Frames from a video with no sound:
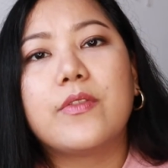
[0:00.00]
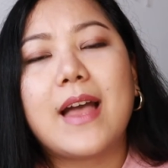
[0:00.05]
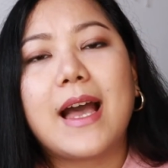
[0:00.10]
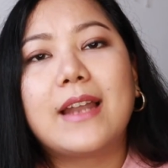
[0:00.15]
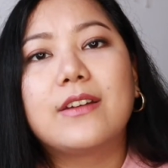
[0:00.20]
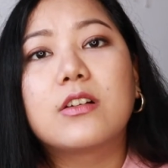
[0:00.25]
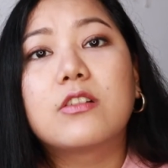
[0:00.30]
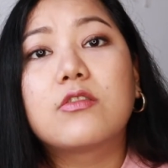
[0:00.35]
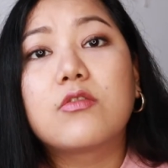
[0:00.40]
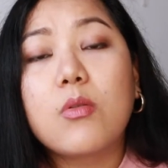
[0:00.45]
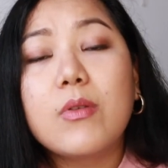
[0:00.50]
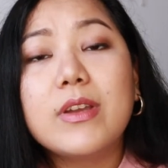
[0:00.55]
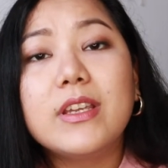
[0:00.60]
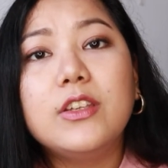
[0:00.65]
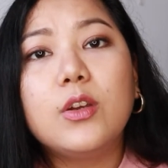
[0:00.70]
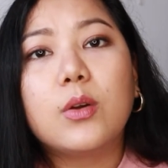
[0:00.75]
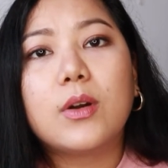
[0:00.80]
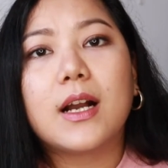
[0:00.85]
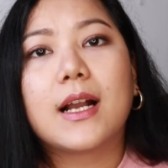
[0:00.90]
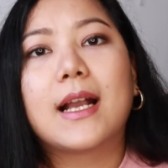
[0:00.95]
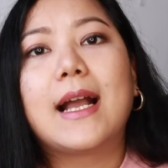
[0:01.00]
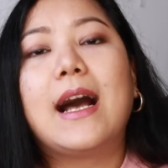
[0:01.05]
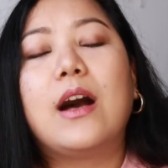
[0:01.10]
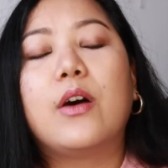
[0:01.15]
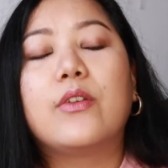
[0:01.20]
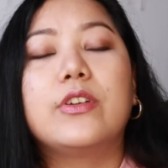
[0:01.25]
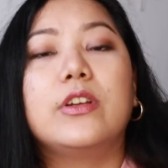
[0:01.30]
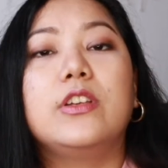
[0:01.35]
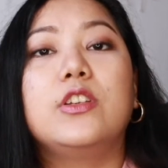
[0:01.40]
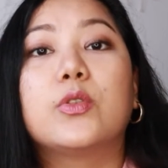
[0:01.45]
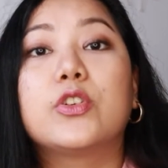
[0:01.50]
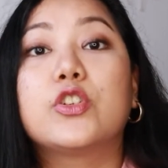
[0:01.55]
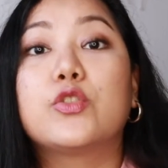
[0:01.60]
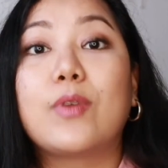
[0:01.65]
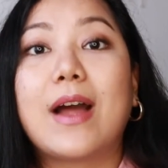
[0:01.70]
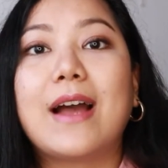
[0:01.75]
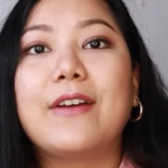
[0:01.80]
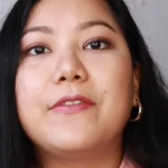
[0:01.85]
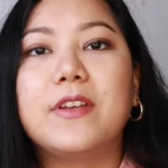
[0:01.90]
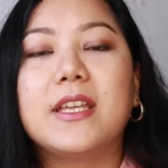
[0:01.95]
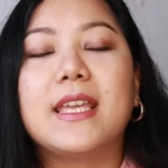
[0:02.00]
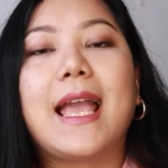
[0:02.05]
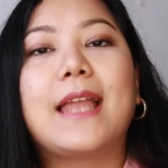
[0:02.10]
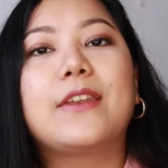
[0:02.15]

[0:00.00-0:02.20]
that growing your account, your traffic,